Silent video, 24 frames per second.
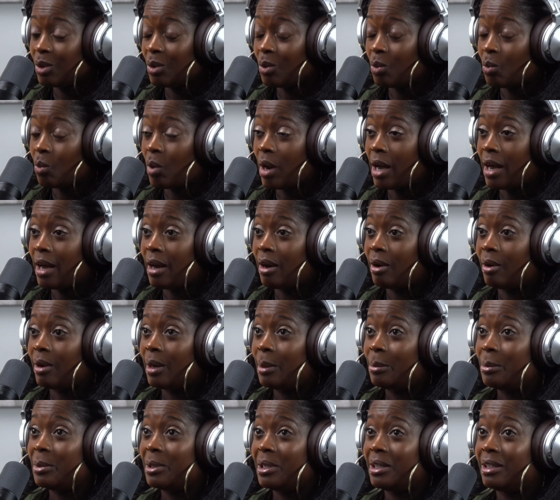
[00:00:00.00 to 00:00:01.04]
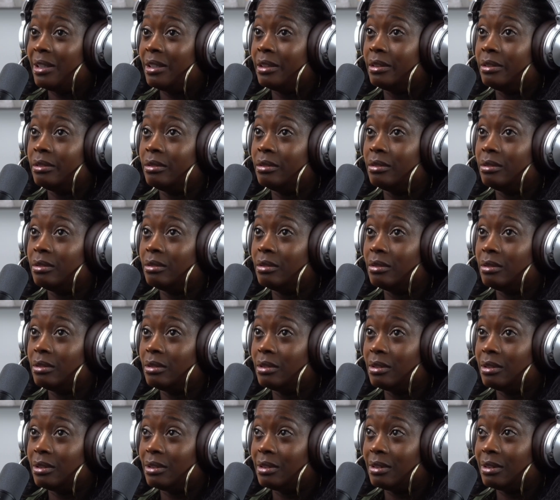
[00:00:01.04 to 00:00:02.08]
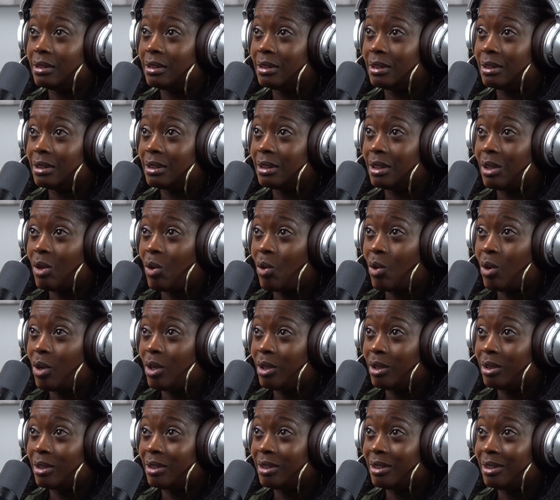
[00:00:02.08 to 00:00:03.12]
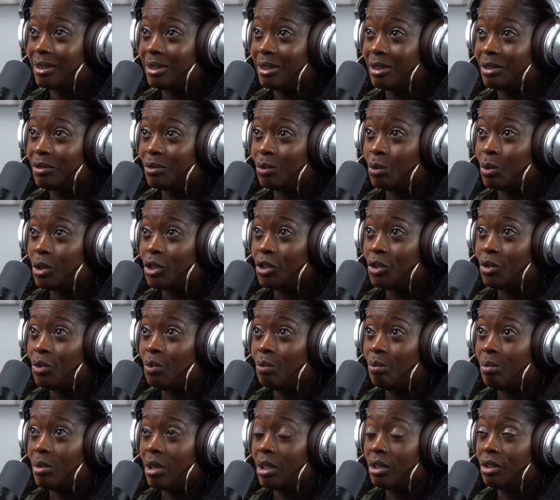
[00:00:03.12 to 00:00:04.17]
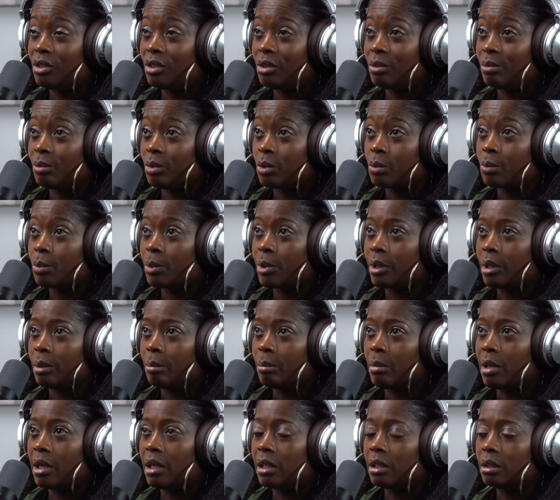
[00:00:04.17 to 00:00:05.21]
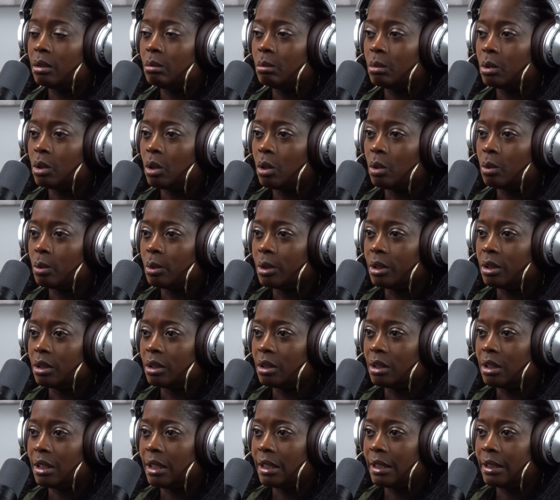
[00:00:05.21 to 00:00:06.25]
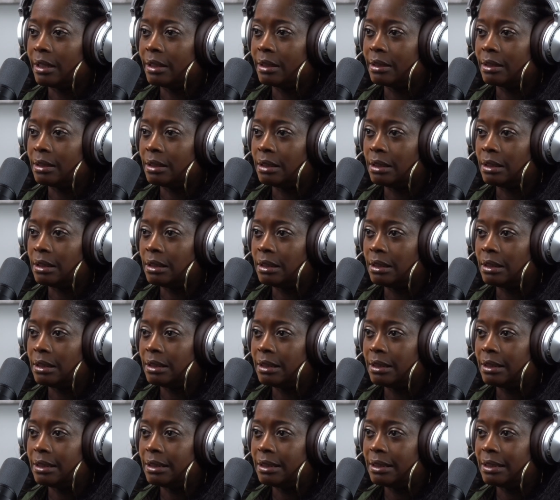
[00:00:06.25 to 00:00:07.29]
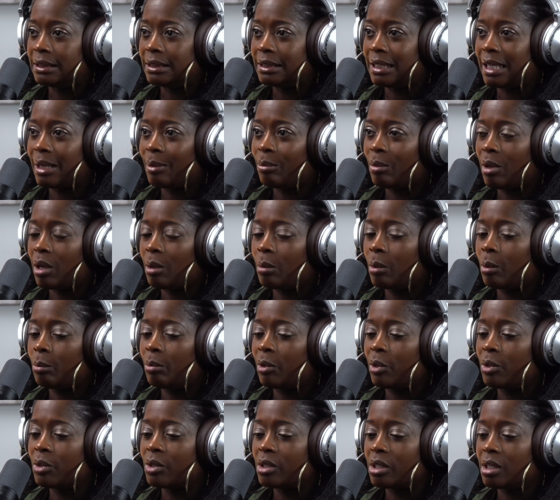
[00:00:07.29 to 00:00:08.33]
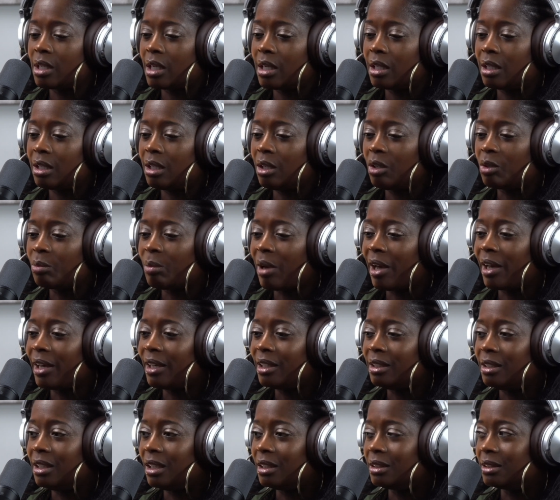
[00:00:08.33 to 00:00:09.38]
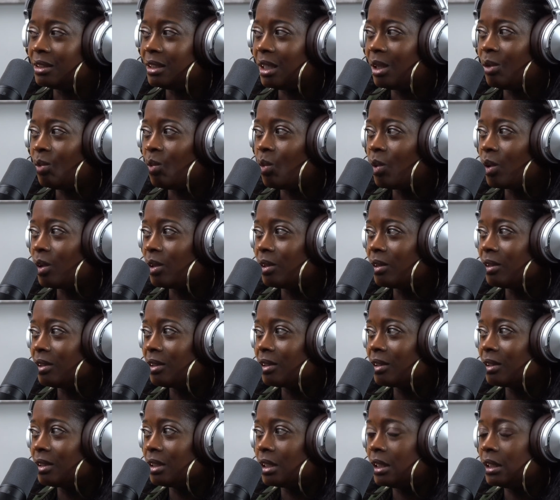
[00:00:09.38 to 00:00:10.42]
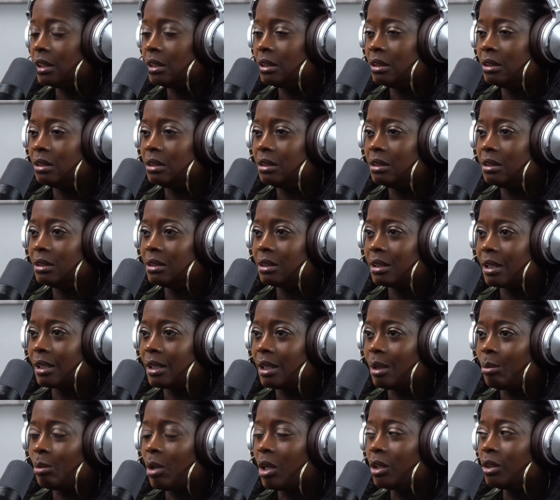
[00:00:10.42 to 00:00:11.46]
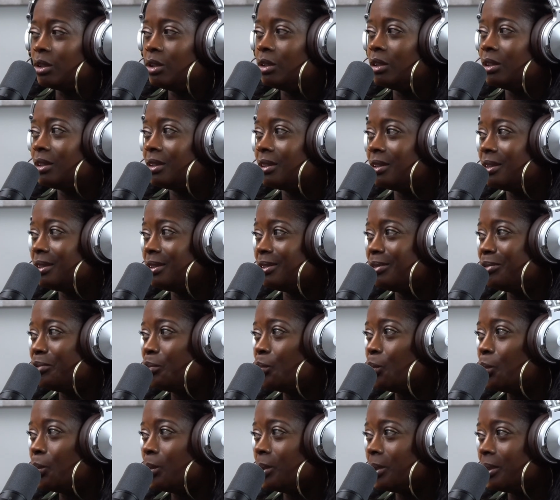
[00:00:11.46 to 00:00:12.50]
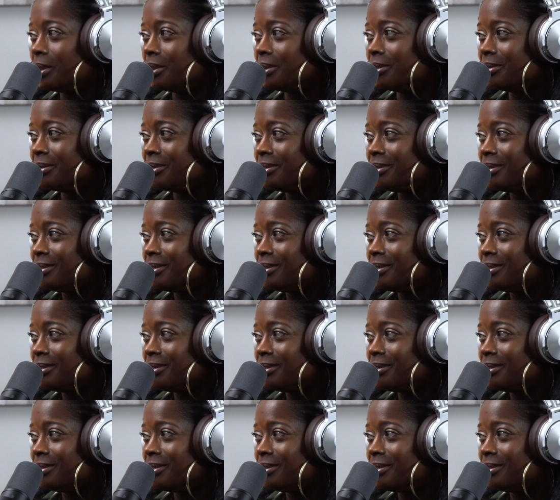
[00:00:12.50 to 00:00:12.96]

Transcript: Wow. I mean, all of what you mentioned was pretty mind blowing. And I'm a person that keeps my head down and I work. And like I'm not looking for